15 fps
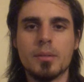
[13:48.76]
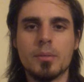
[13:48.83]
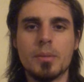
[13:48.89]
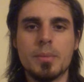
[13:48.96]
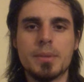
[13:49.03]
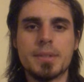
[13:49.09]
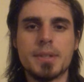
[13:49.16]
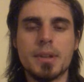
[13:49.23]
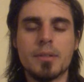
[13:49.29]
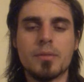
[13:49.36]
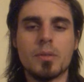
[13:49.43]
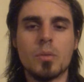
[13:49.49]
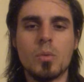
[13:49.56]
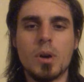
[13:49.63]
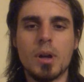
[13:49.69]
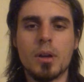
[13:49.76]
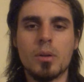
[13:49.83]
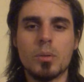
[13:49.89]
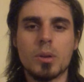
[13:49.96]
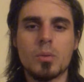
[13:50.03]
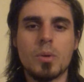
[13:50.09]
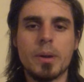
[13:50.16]
We've been sitting for a while,
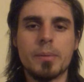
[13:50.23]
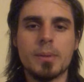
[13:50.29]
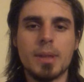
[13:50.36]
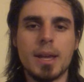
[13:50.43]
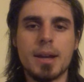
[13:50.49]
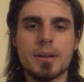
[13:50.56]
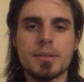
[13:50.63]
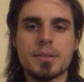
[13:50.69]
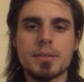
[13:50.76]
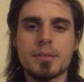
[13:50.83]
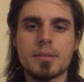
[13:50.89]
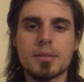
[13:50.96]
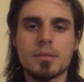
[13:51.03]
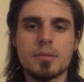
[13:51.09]
we're quite relaxed.